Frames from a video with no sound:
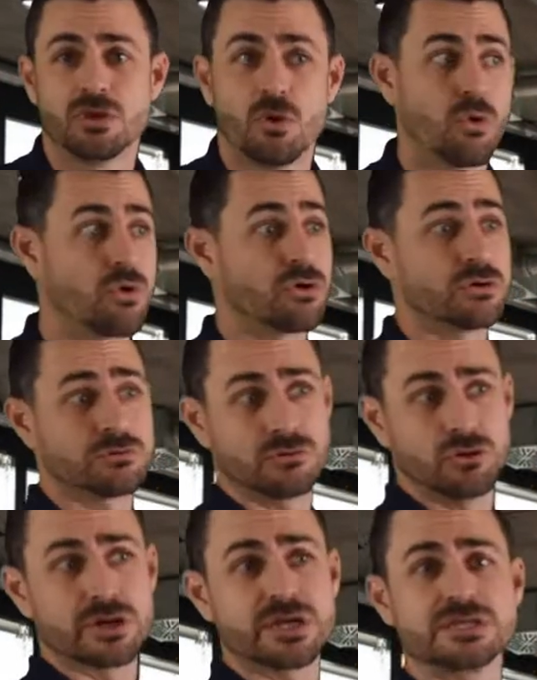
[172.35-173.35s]
Or
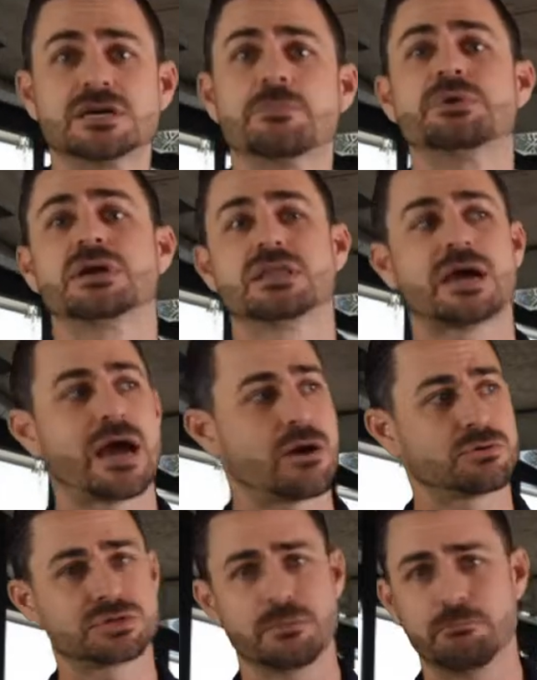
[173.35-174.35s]
look at something in the
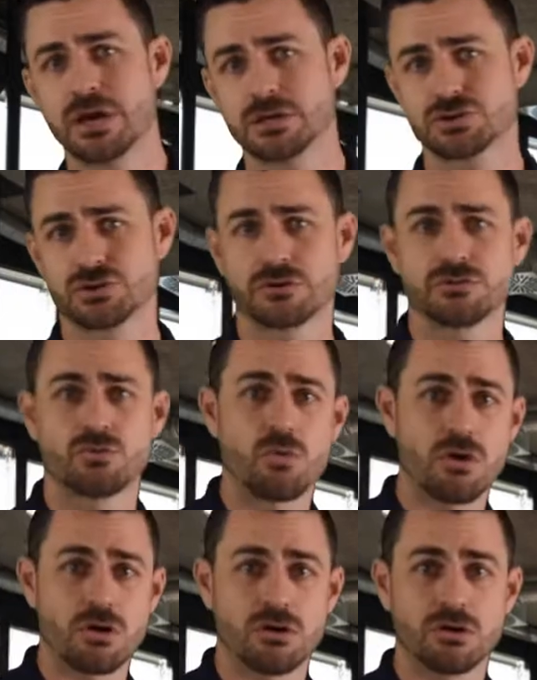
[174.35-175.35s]
house, a picture on the
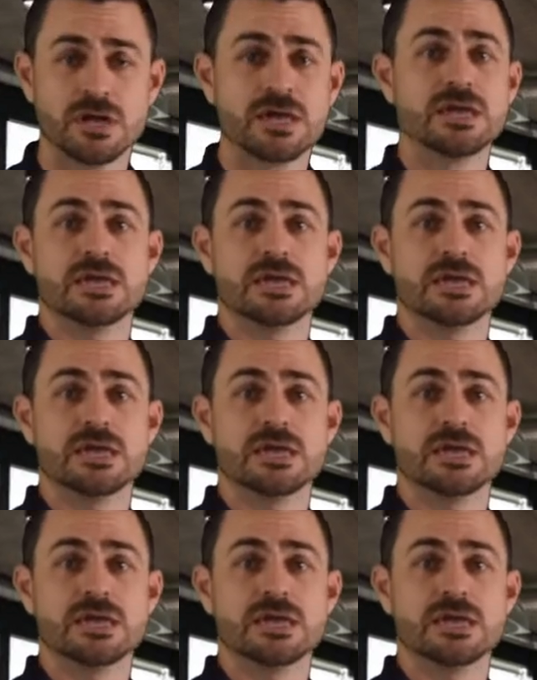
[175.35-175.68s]
wall.